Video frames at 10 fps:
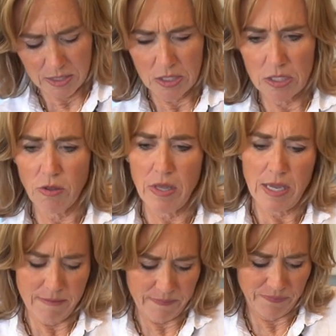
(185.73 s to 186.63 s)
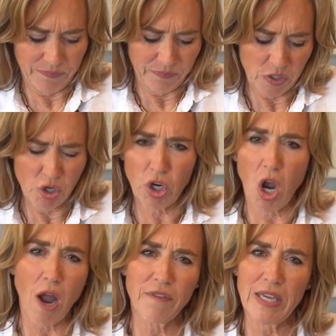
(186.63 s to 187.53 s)
so that your
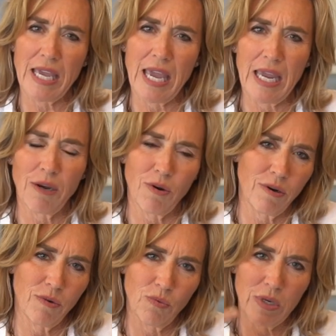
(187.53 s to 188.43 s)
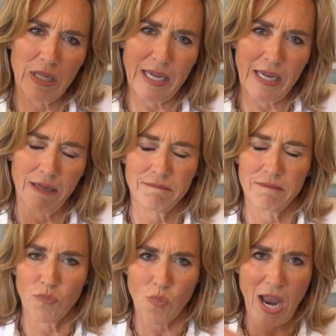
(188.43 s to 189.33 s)
coffee cake really
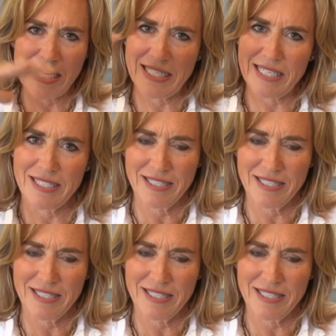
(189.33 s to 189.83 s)
rises.